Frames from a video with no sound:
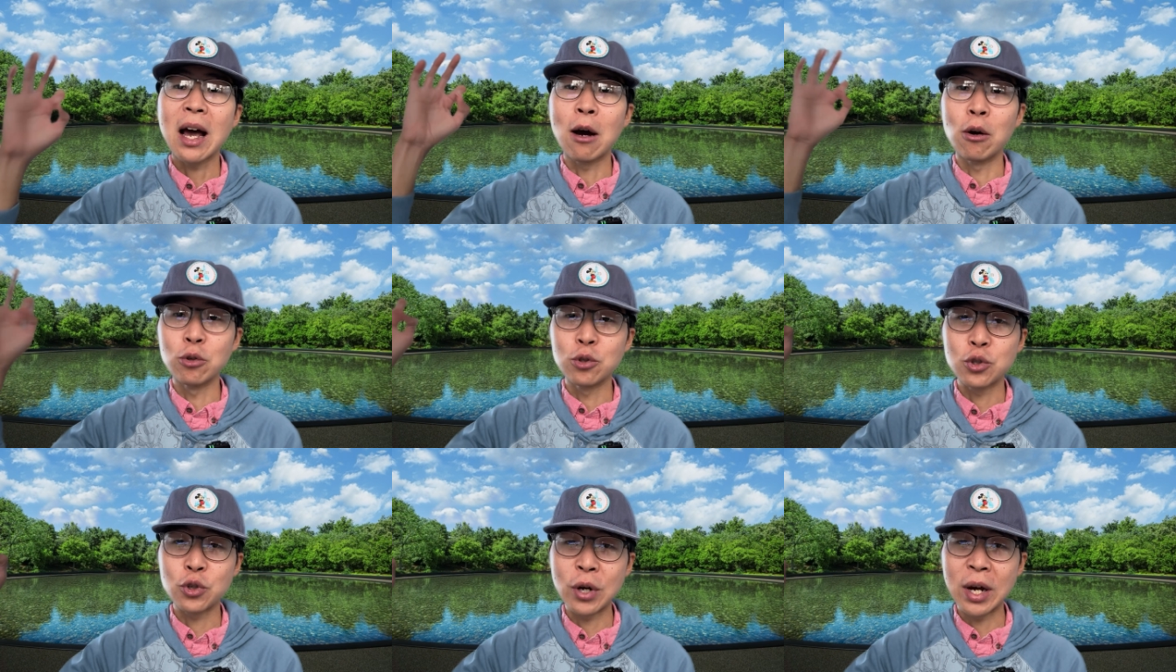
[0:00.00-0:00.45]

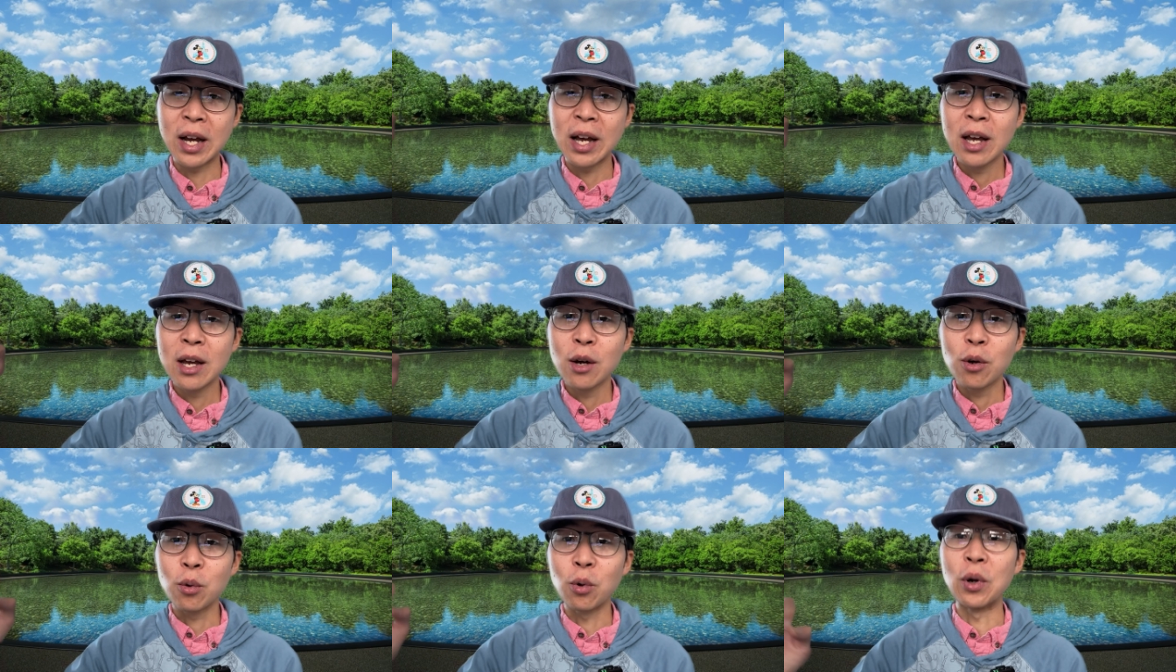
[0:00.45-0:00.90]
Ultra,
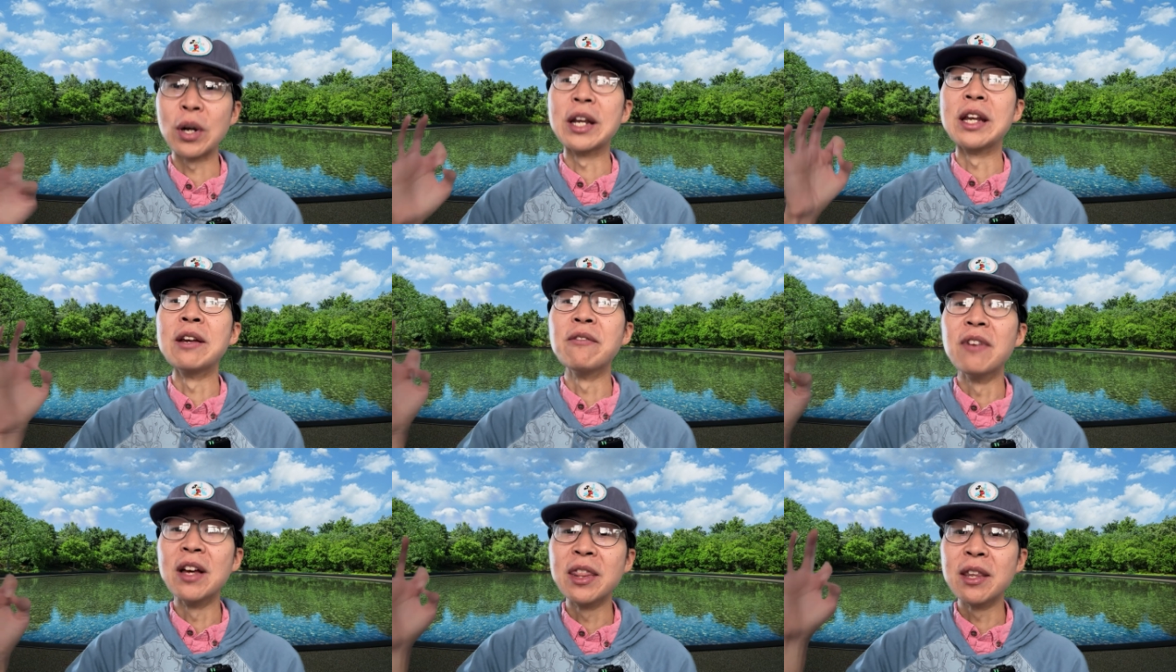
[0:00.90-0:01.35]
or
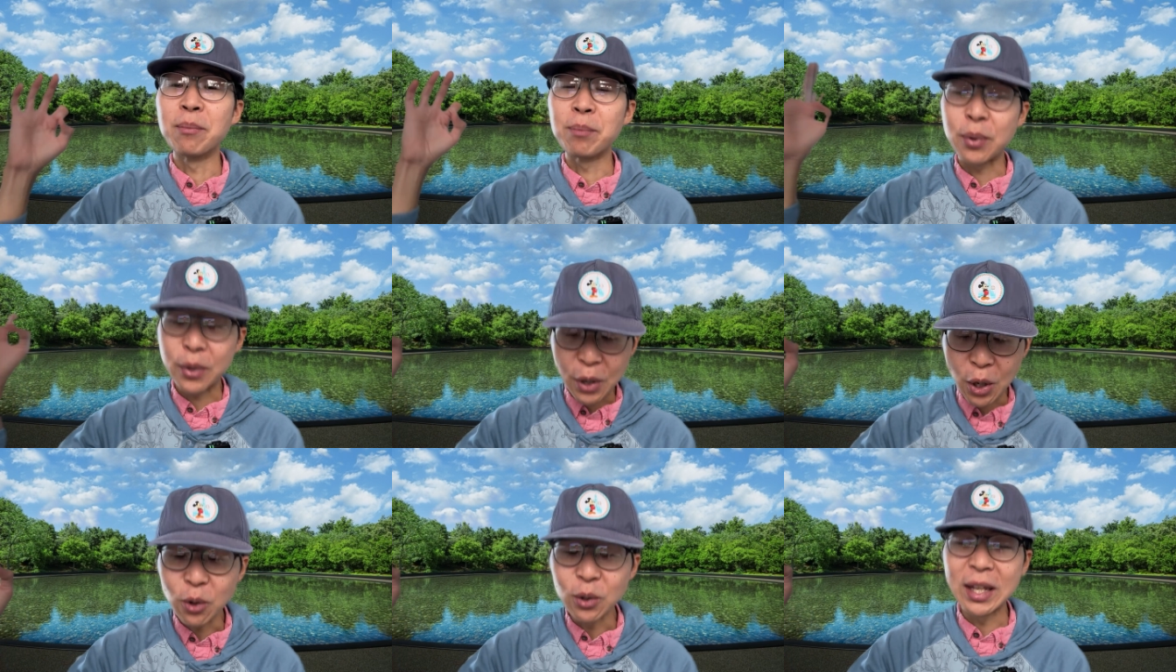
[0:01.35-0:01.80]
even the
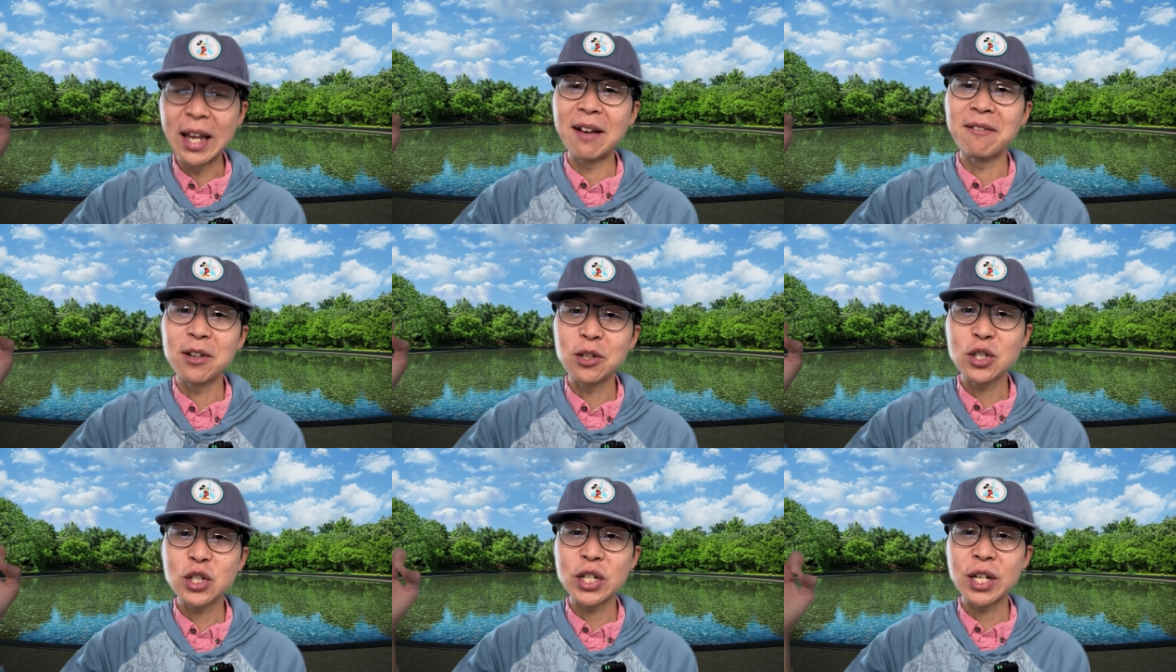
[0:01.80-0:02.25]

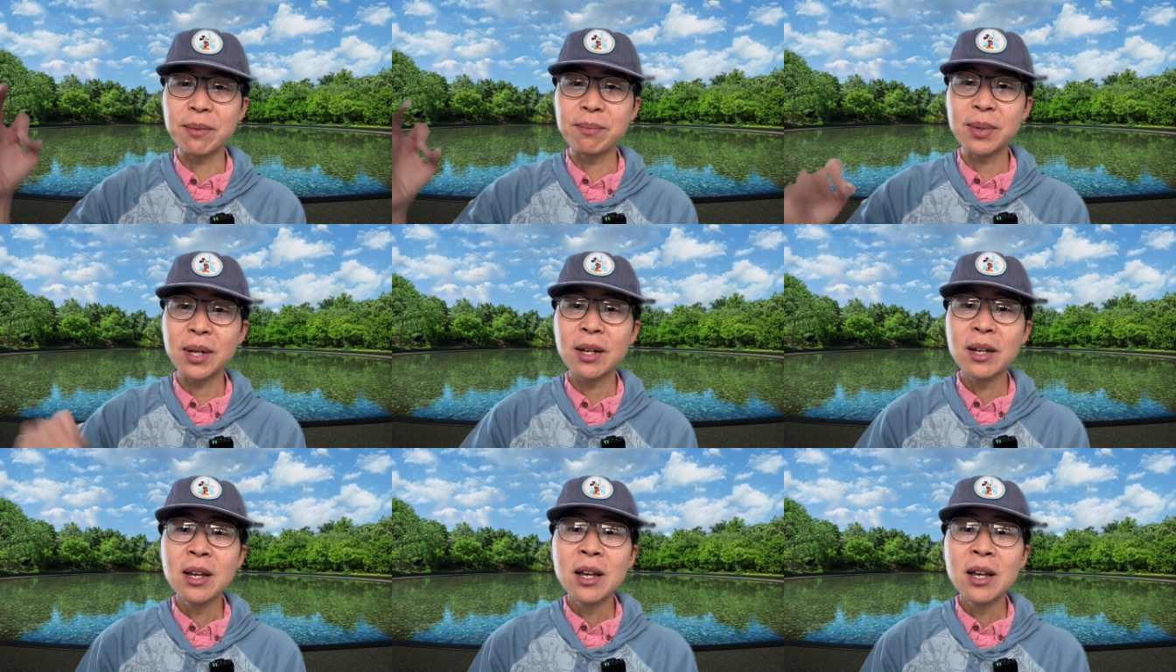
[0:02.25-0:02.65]
Pro-level chip,